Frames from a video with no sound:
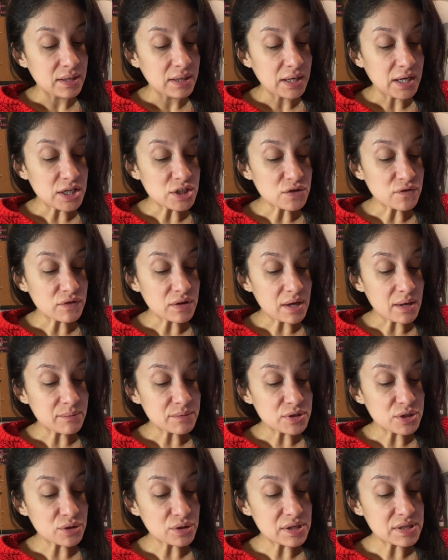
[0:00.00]
Each of them
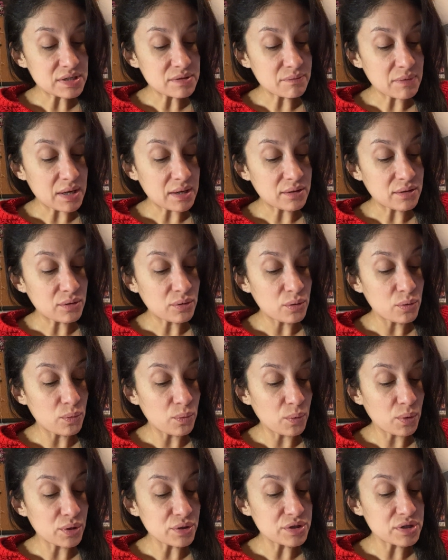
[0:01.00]
took his men who
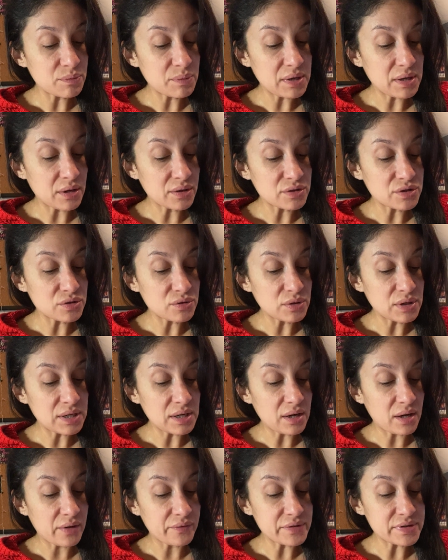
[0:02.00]
were to be on duty
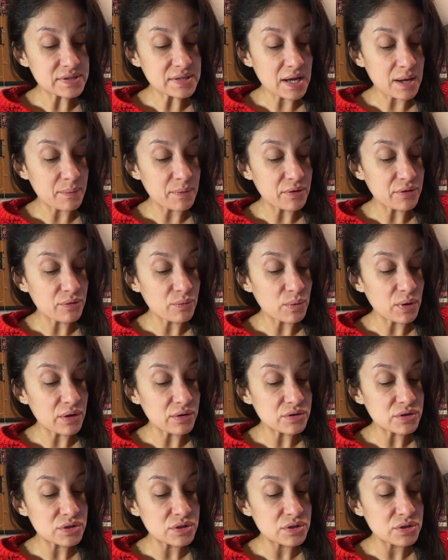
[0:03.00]
on the Sabbath,
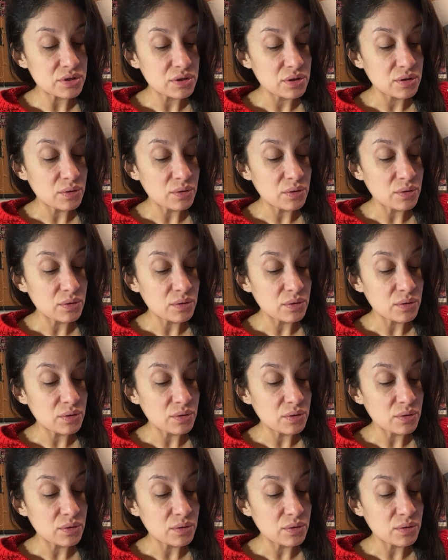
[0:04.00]
with